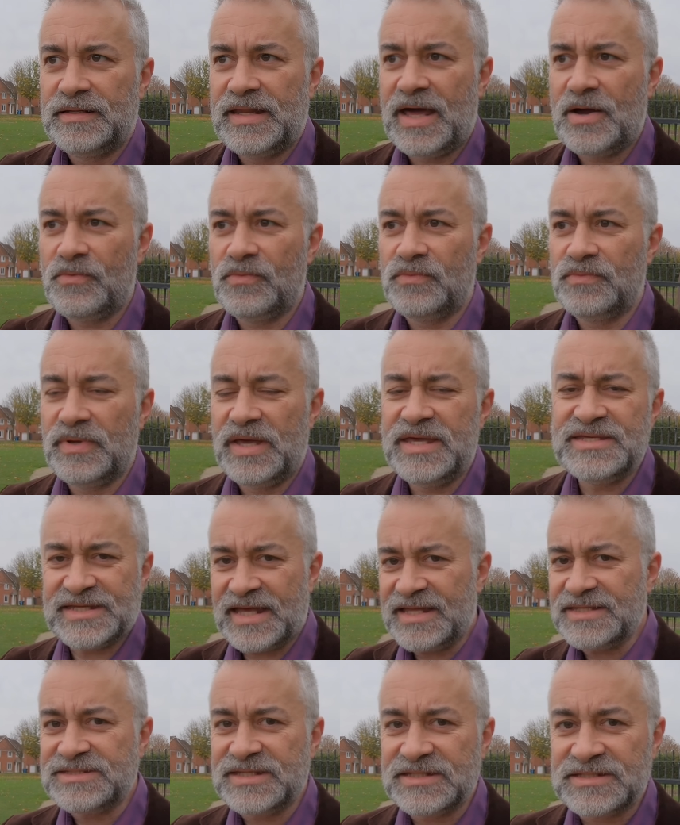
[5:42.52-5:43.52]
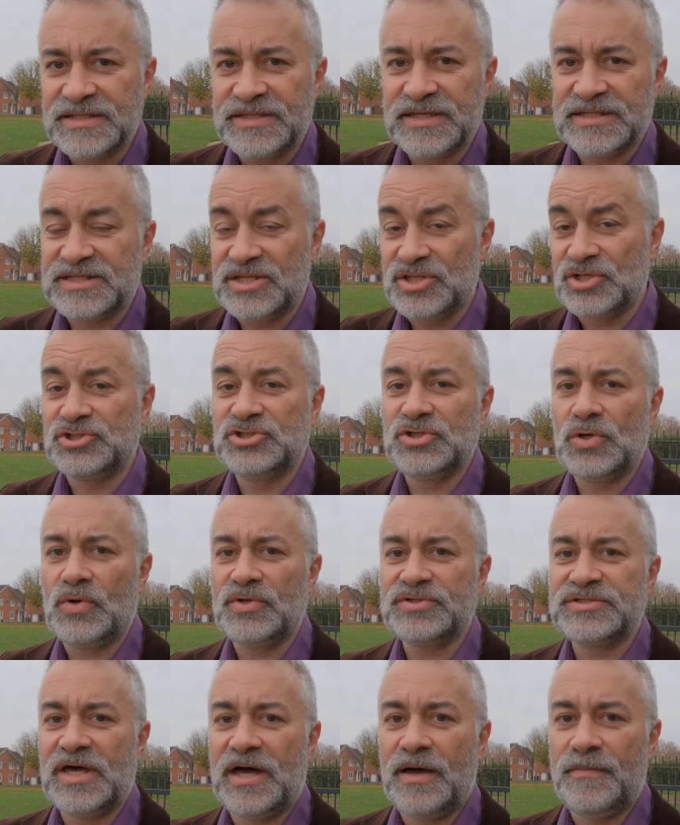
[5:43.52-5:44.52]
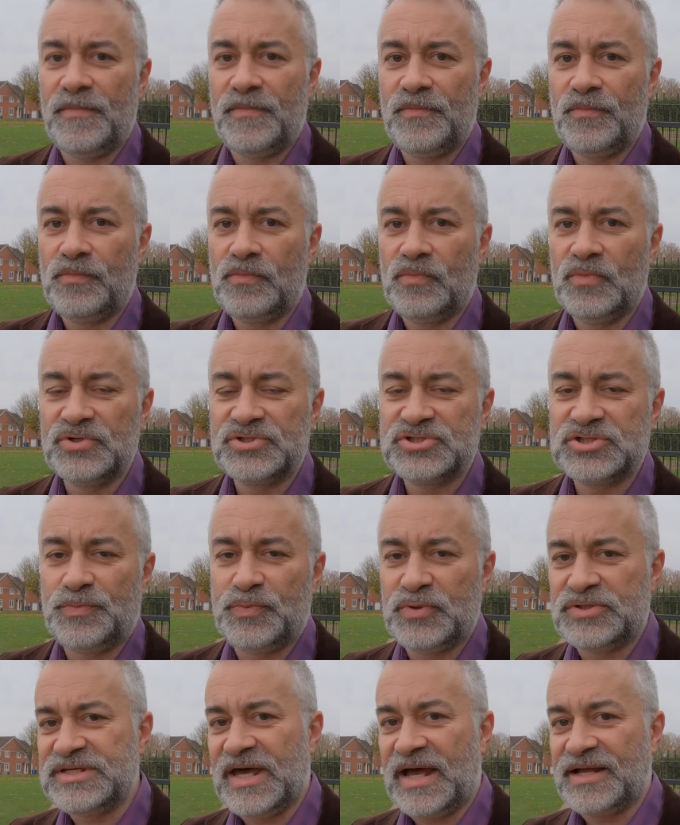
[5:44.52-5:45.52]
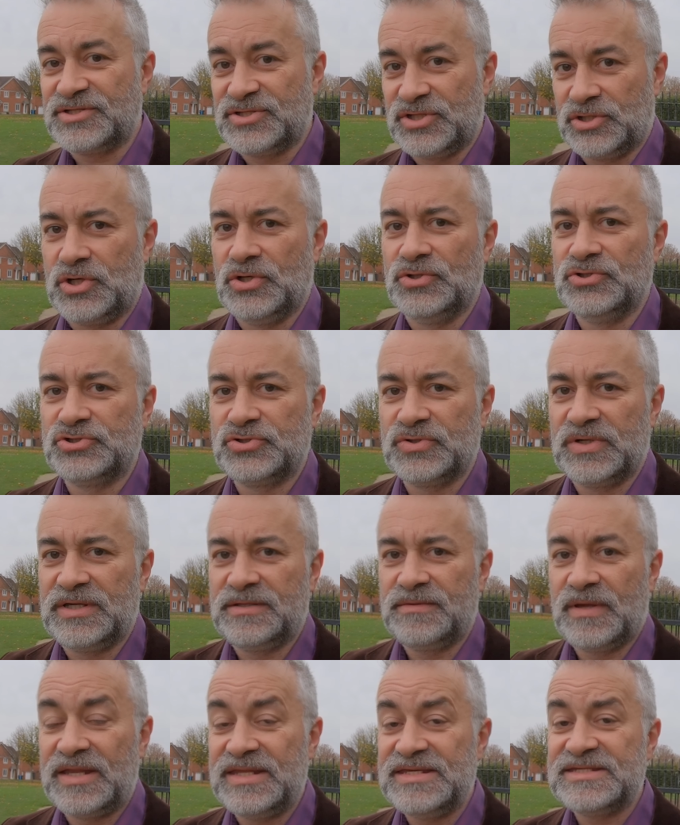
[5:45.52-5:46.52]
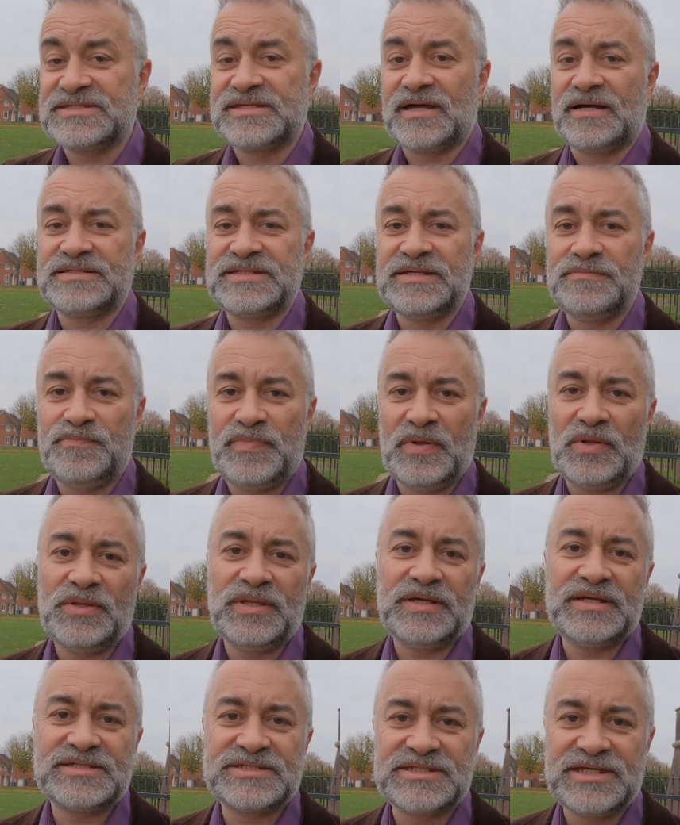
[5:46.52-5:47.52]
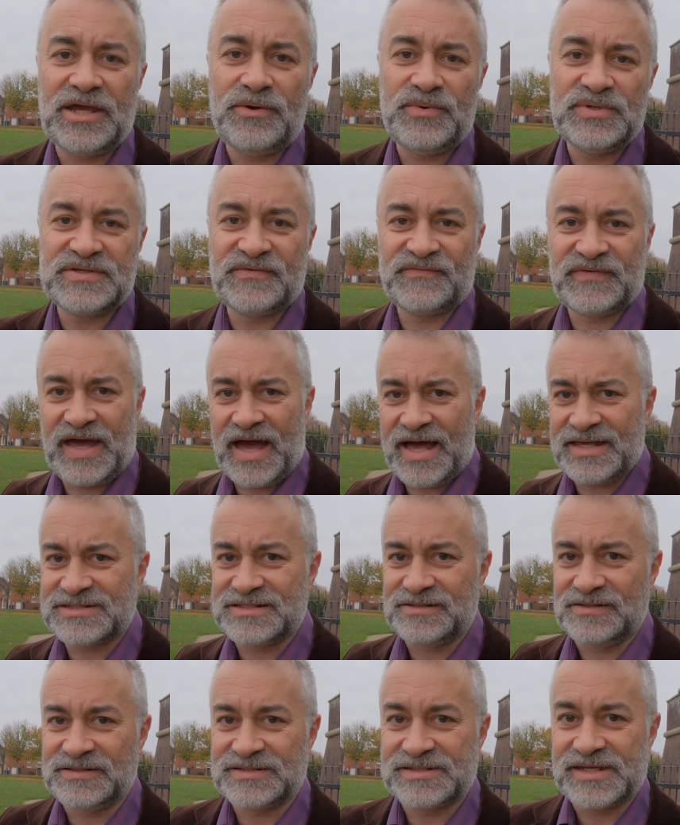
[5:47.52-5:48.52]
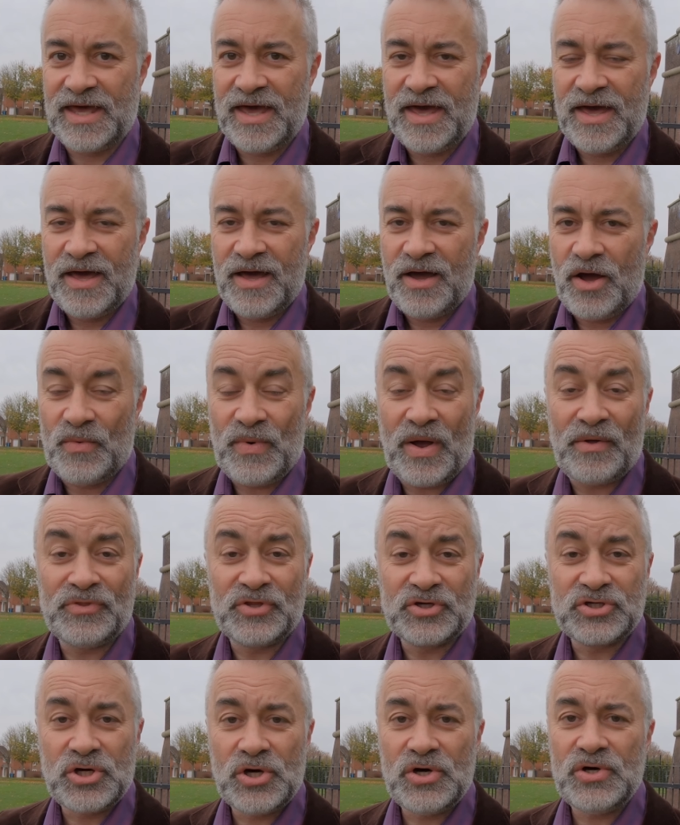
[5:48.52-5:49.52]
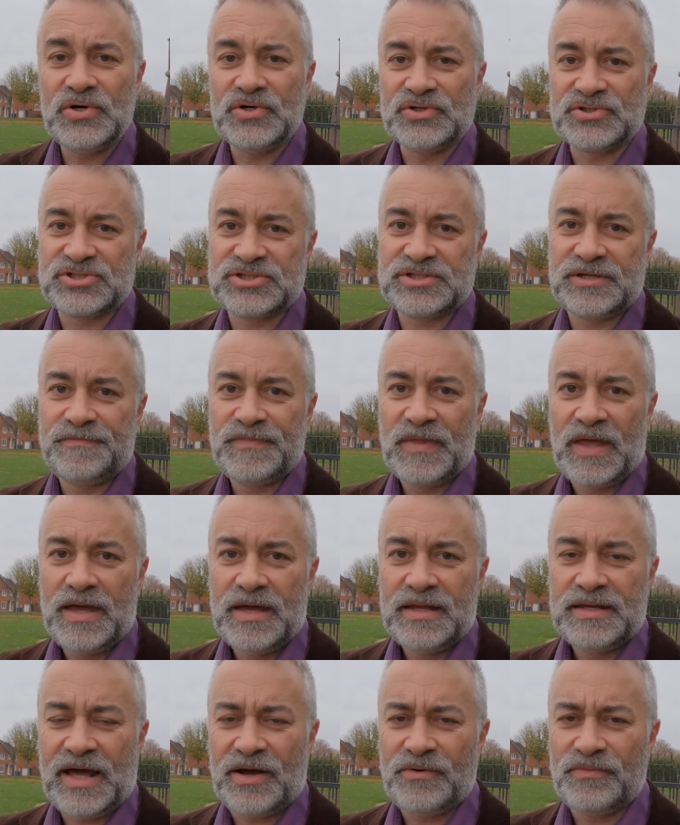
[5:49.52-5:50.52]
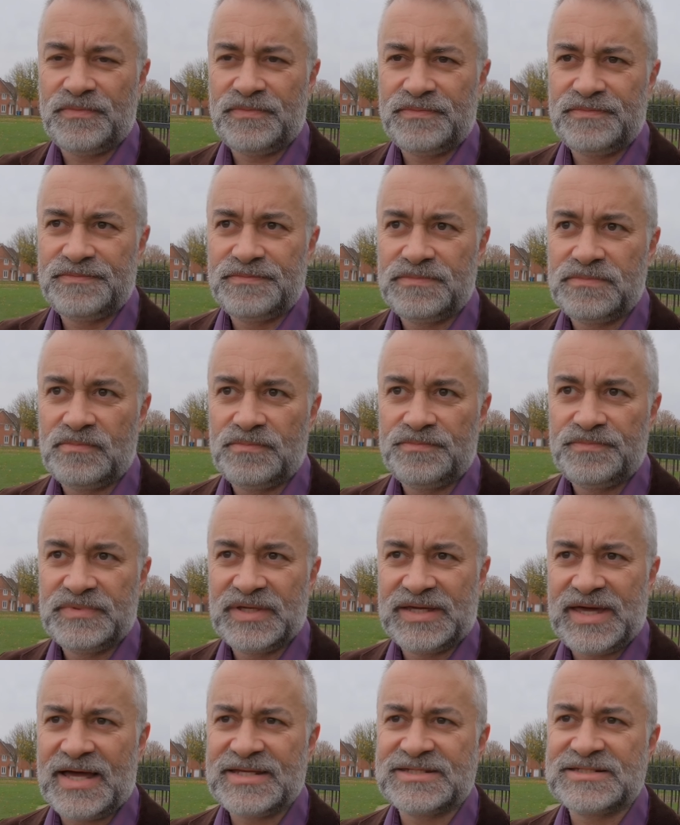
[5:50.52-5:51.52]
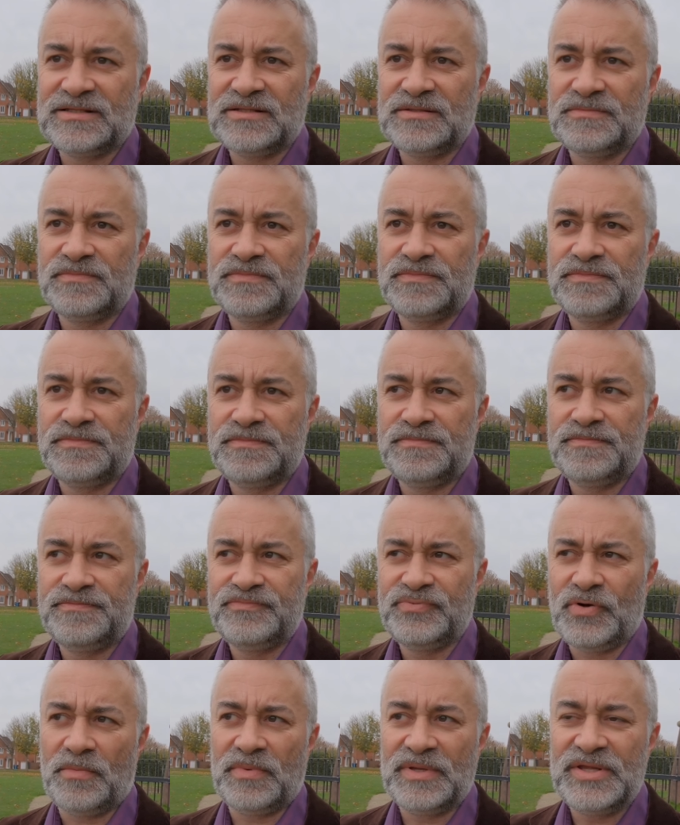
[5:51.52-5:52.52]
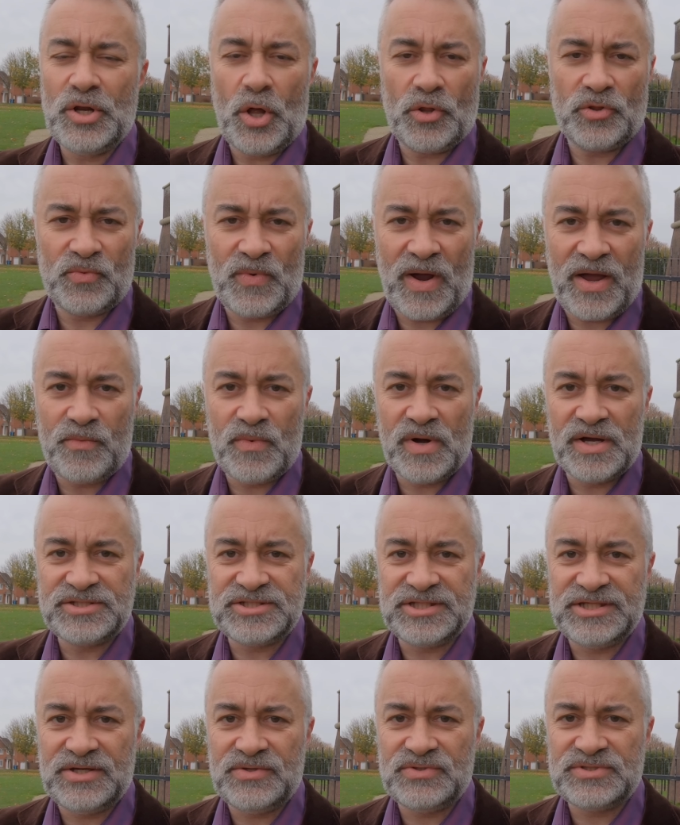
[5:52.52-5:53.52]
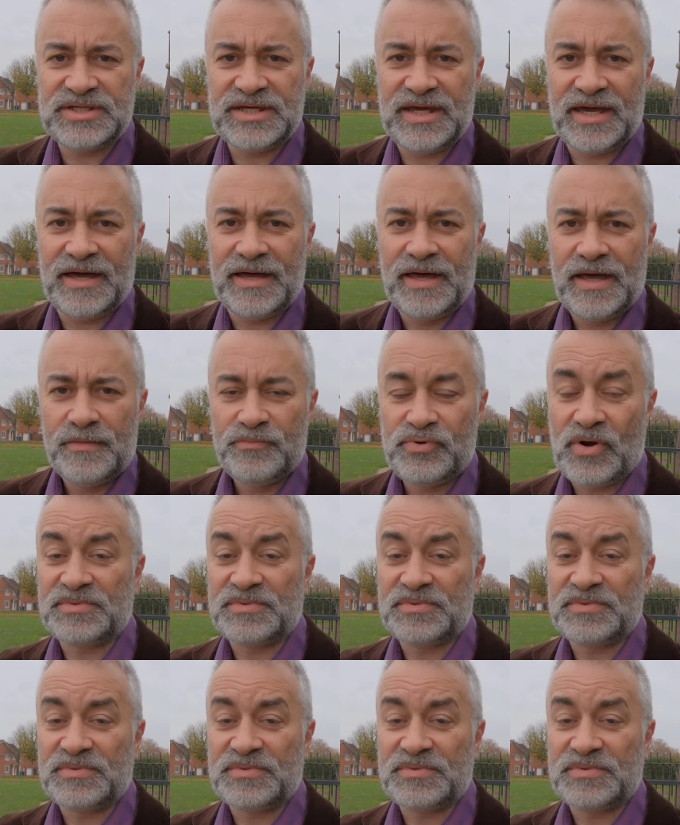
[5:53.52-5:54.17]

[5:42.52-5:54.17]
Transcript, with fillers: Now, his answer to this in the short term was to protect the country, and he started building a series of castles around the coast. Now, the castle probably not the right word to use here.